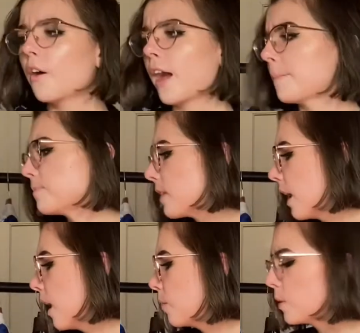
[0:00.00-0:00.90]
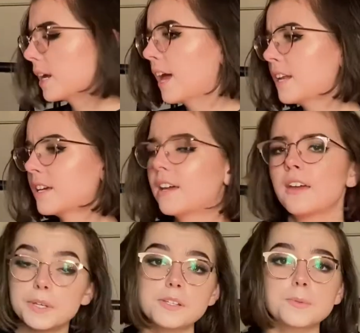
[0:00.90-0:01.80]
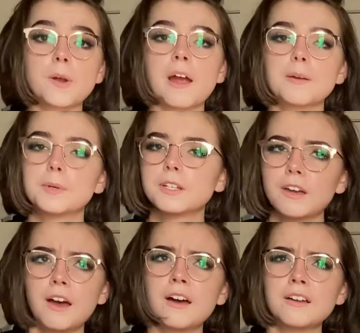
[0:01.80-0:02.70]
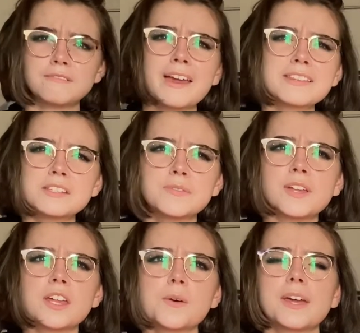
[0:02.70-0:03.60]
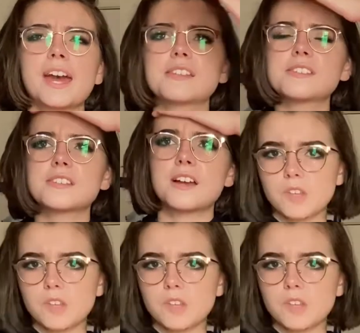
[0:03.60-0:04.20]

Okay, we're gonna end it. Please subscribe, like this video, I guess.